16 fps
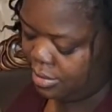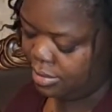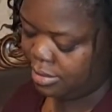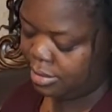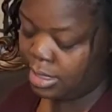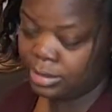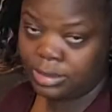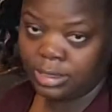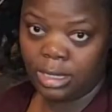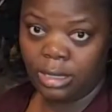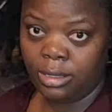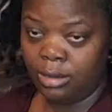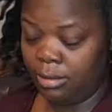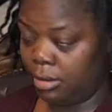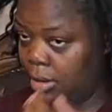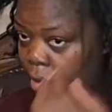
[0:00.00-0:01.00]
That's
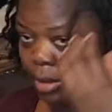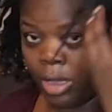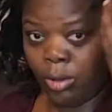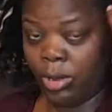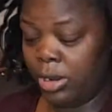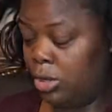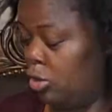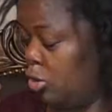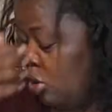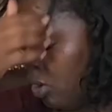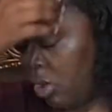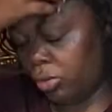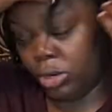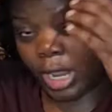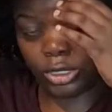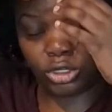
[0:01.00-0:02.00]
your
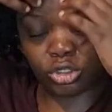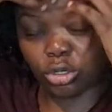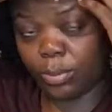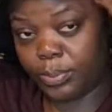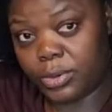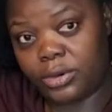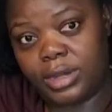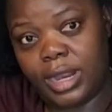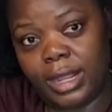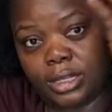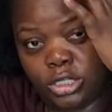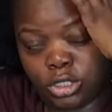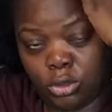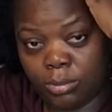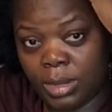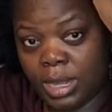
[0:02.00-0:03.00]
natural product.
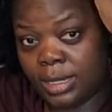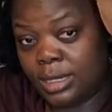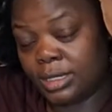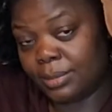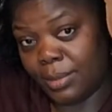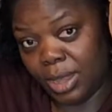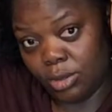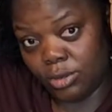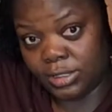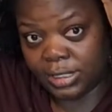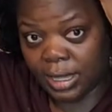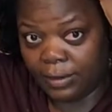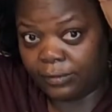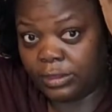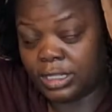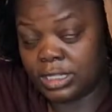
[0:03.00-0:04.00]
You made it by
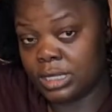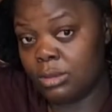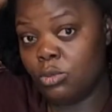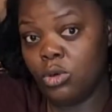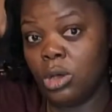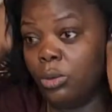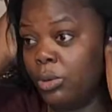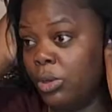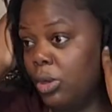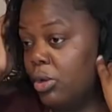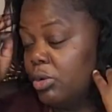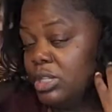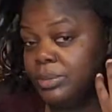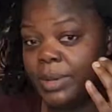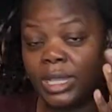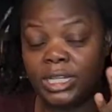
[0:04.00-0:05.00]
yourself. The same way we
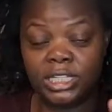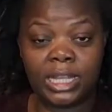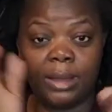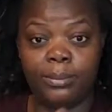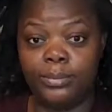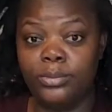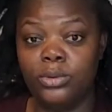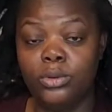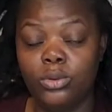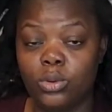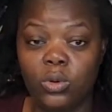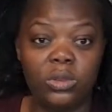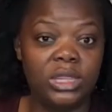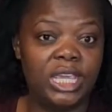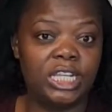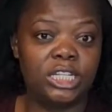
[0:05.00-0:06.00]
always buy shampoo,
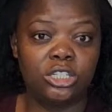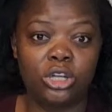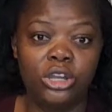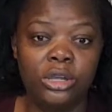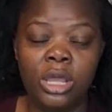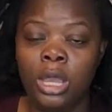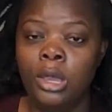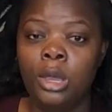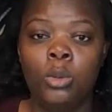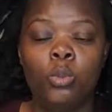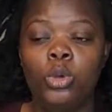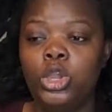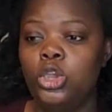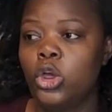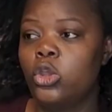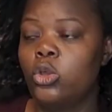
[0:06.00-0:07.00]
condition.
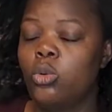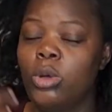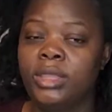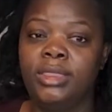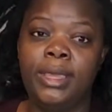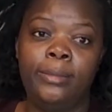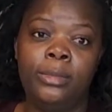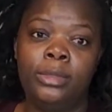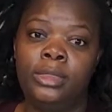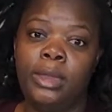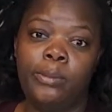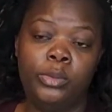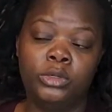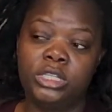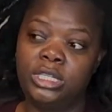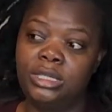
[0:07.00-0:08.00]
We don't know what they
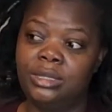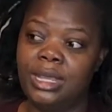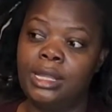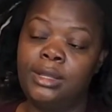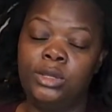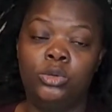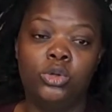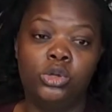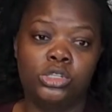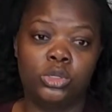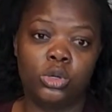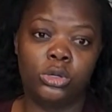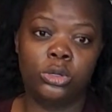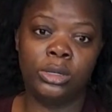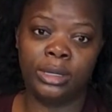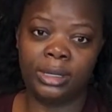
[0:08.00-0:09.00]
put in those
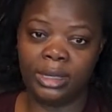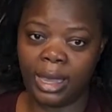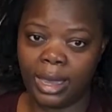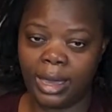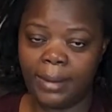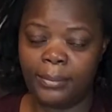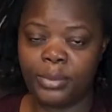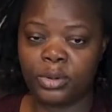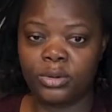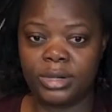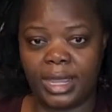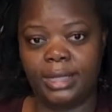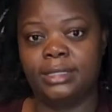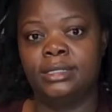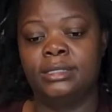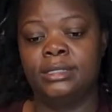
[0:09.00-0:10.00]

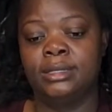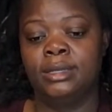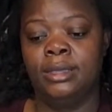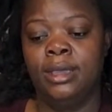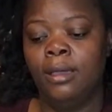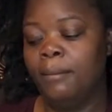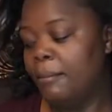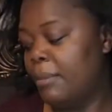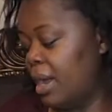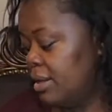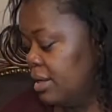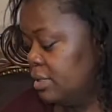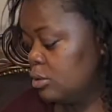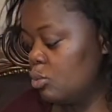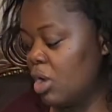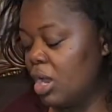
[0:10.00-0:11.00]
products. But
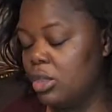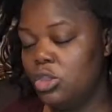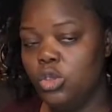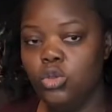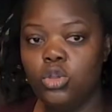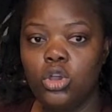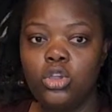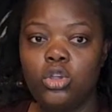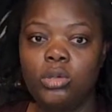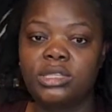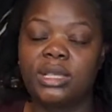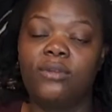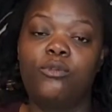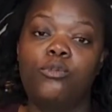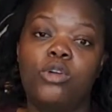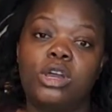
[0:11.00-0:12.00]
this one, you know
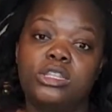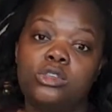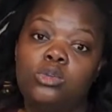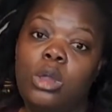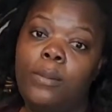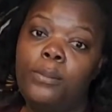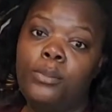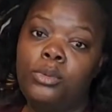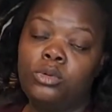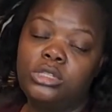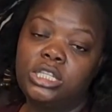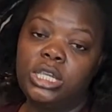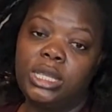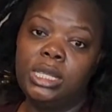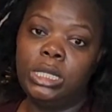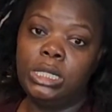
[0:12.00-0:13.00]
yourself what you are
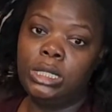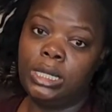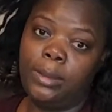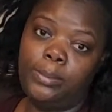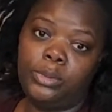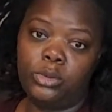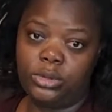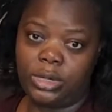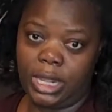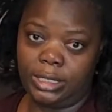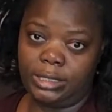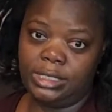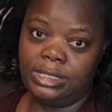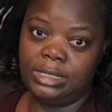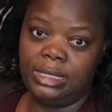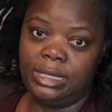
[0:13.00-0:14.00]
putting in the
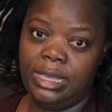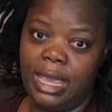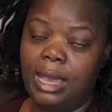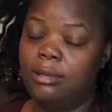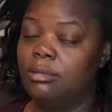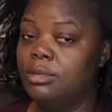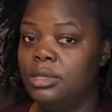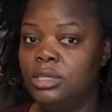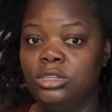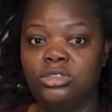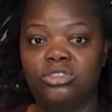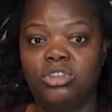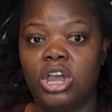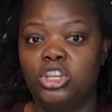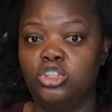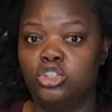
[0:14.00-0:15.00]
product. Yeah, it's
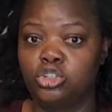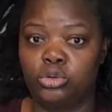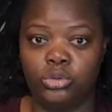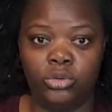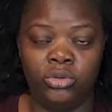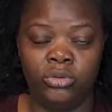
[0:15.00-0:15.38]
natural.